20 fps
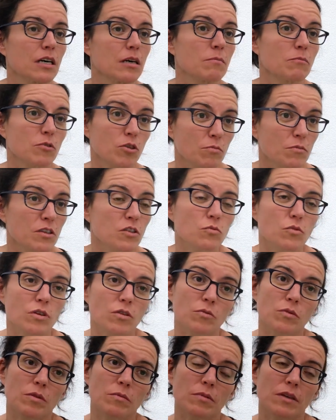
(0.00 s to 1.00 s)
promised
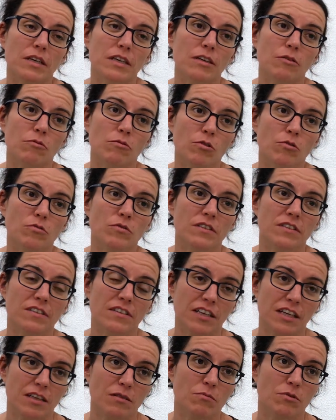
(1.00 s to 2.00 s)
when we wrote this
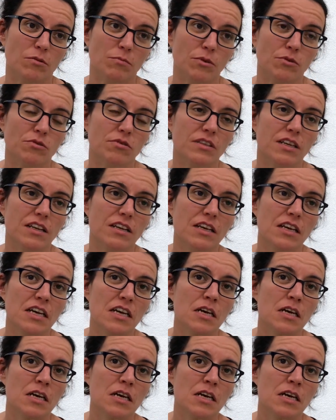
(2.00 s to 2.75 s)
grant proposal,